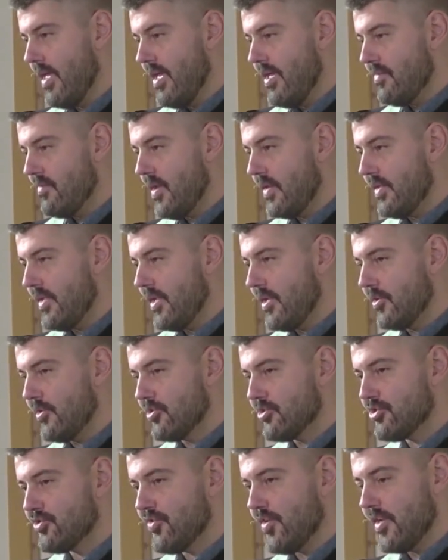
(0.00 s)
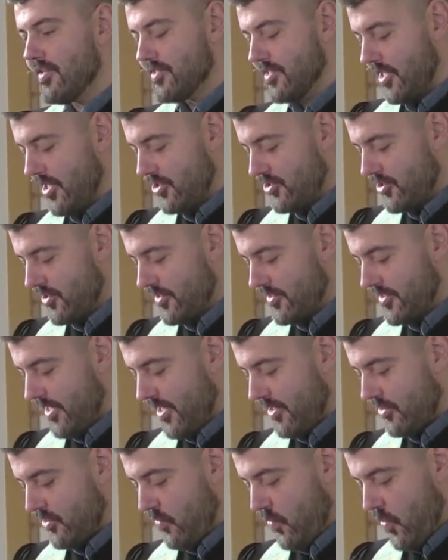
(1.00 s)
Many English translations,
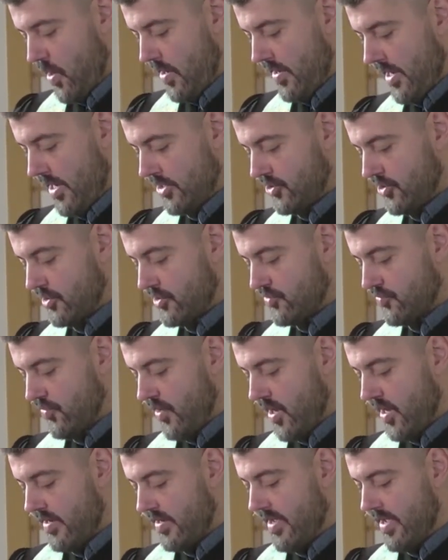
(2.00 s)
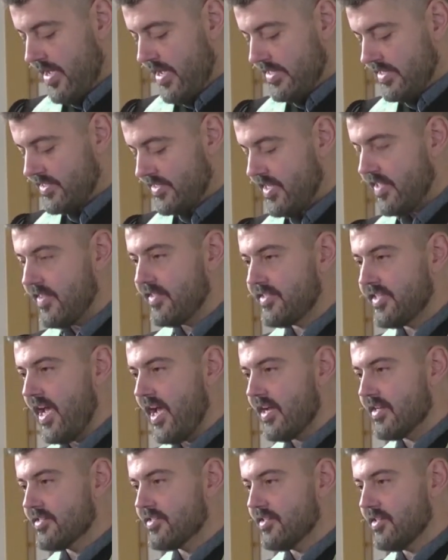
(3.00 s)
like the one I just read, say the
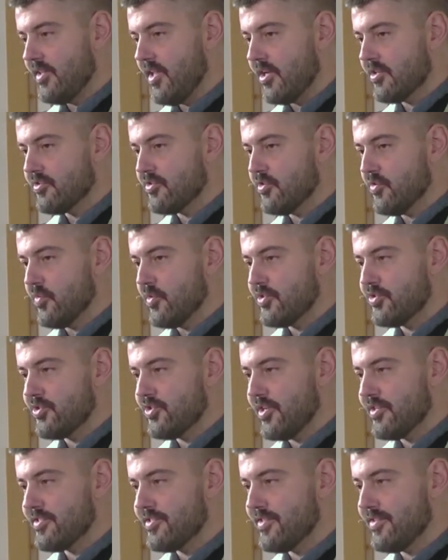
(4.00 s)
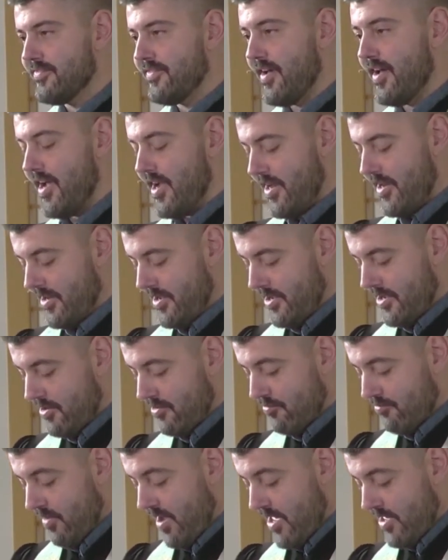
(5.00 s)
tax collector was justified
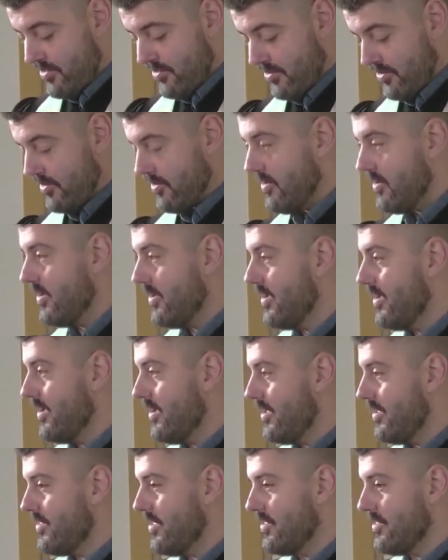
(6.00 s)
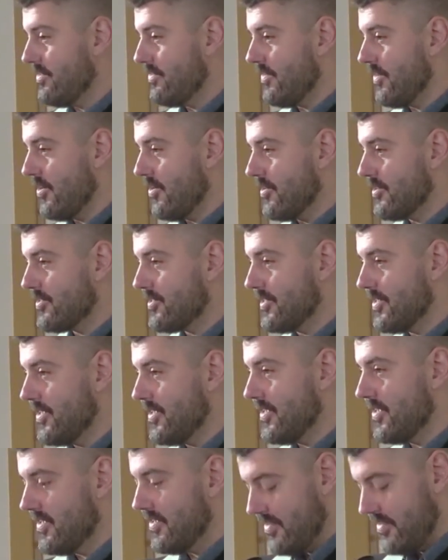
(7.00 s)
rather than the Pharisee.
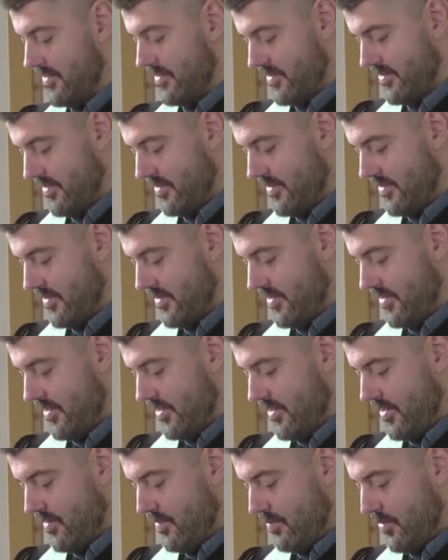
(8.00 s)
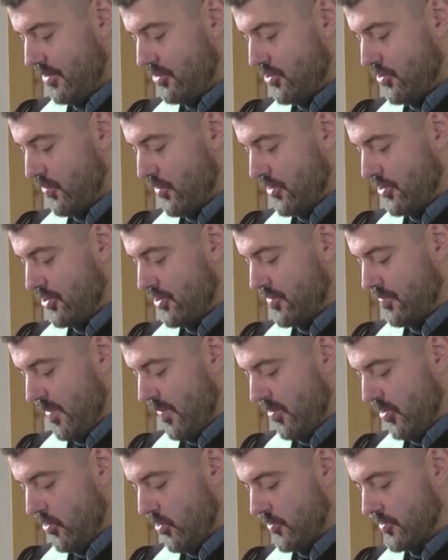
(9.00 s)
But Jewish
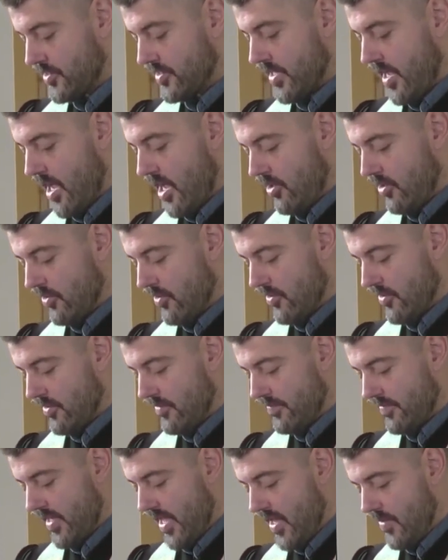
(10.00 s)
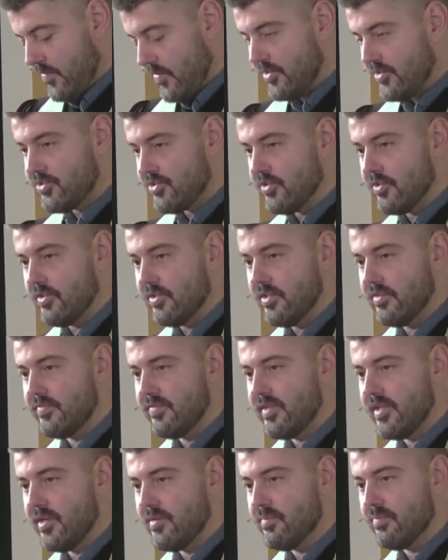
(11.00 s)
biblical scholar Amy Jill
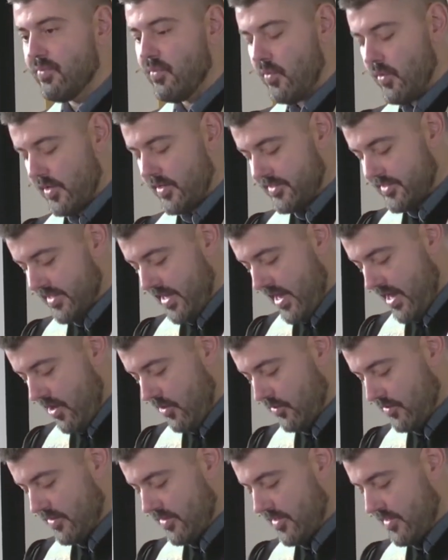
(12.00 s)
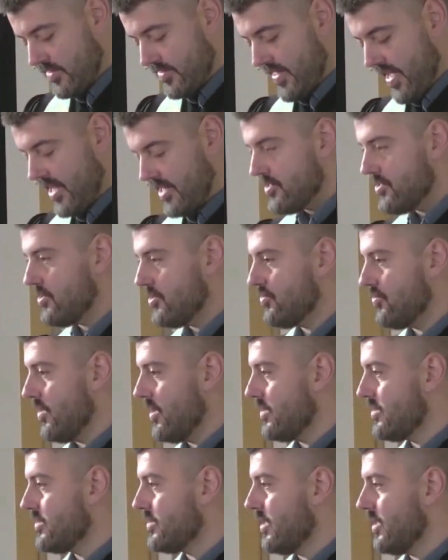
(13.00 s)
Levine points out that that's a
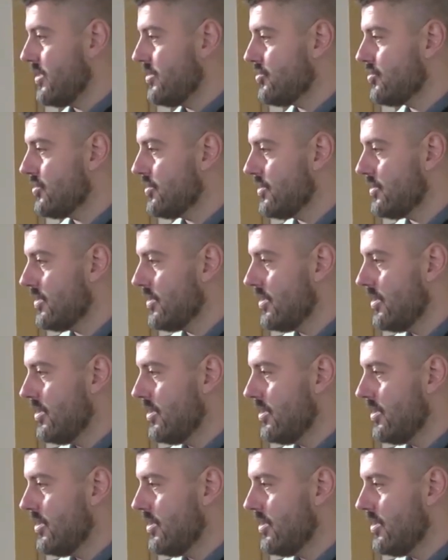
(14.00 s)
translation